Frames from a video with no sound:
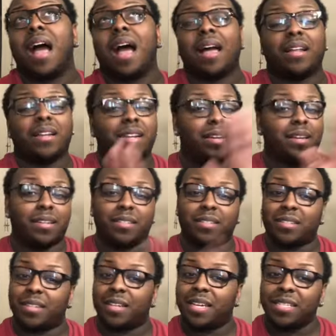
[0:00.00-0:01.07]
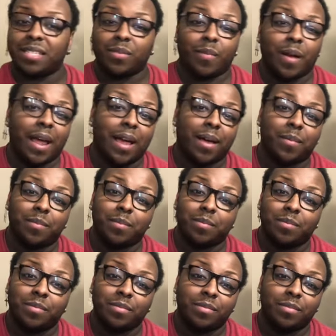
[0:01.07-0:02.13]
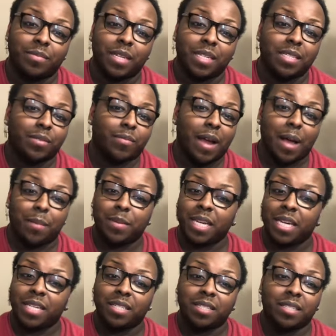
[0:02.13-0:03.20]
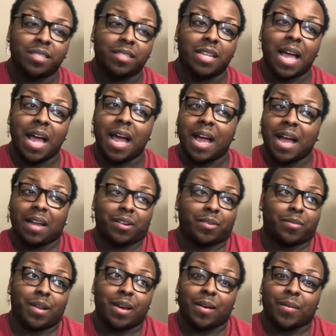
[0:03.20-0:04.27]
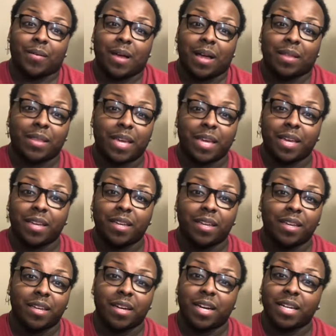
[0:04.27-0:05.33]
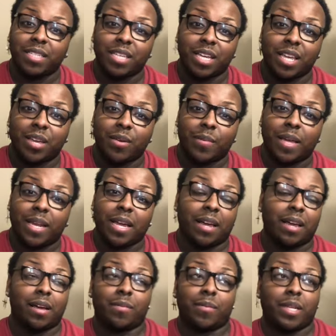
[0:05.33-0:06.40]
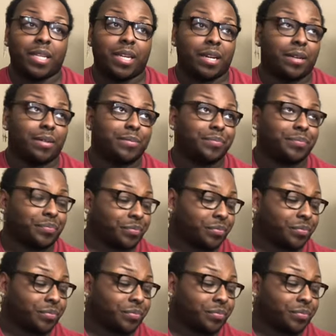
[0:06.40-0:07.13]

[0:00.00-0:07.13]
It's a wrap. It's a wrap, niece. I don't know how they continue it. I really don't.